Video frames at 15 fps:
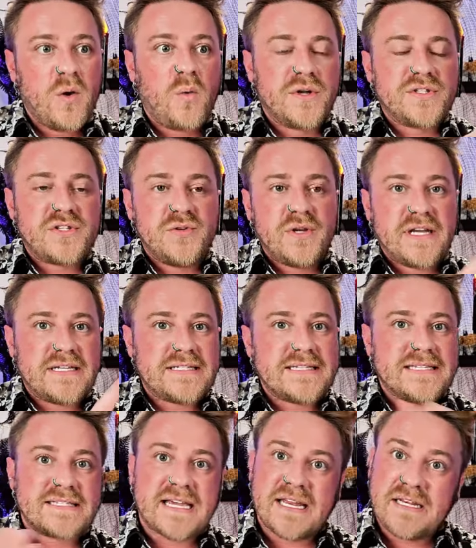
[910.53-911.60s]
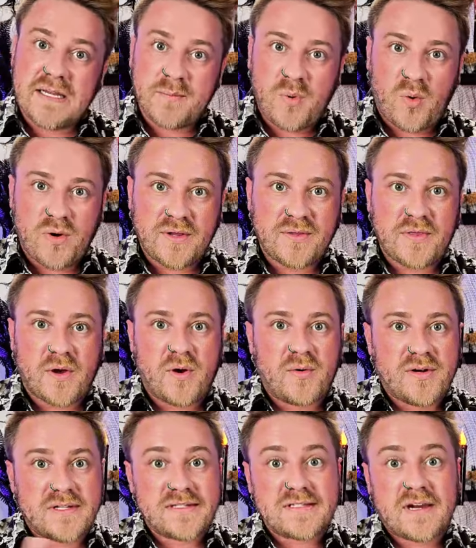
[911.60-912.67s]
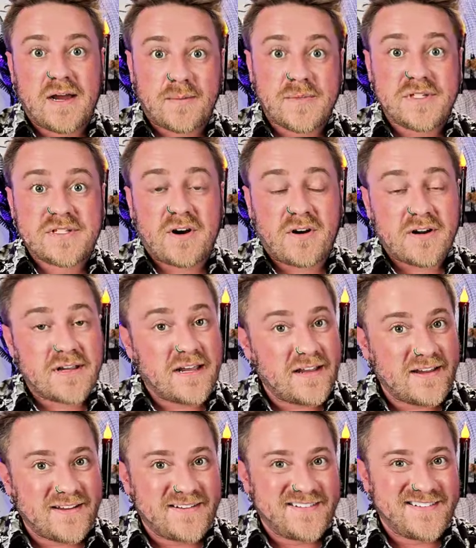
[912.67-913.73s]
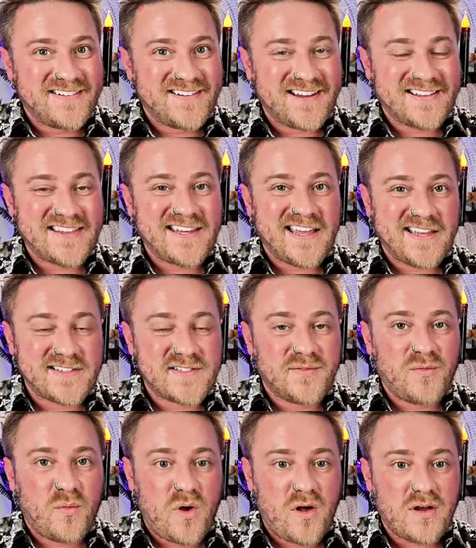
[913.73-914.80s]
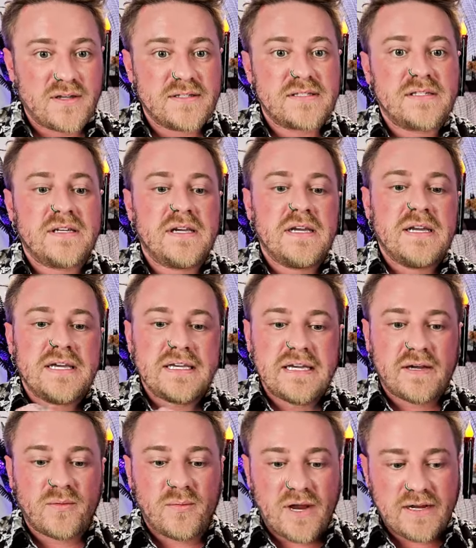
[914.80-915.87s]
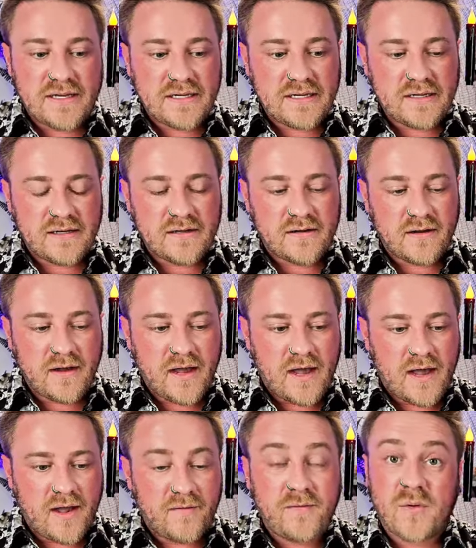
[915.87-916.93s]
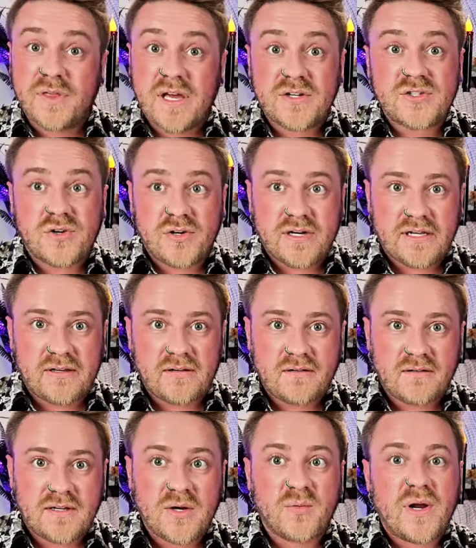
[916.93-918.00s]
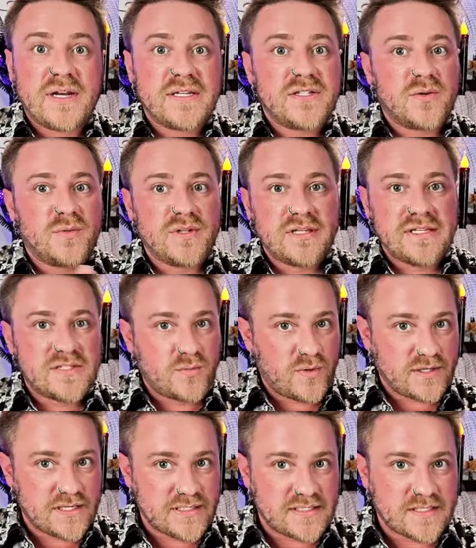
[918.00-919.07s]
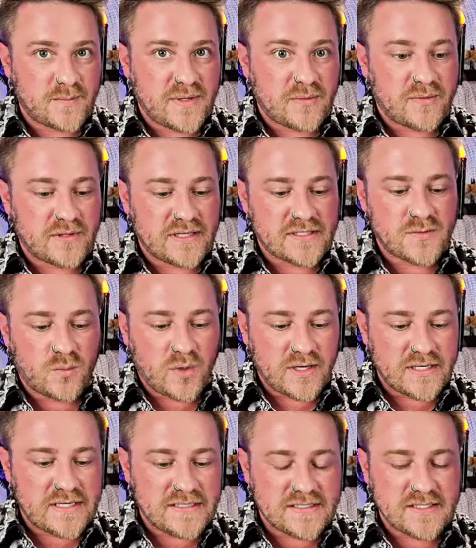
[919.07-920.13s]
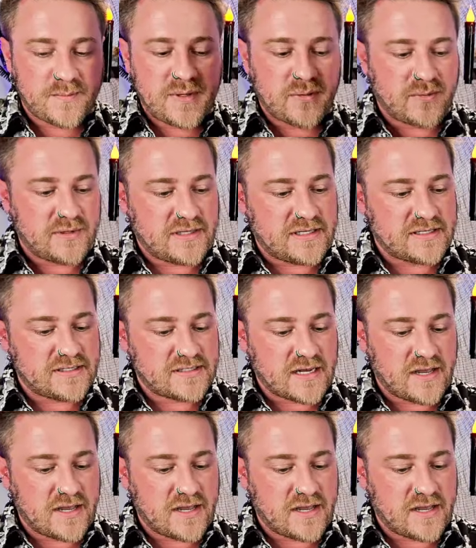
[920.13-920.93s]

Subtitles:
Once you hit this ending point, though, and it's time to start again at the Ace of Wands, get ready for that journey. Get ready to release what needs to be released. What needs to be released?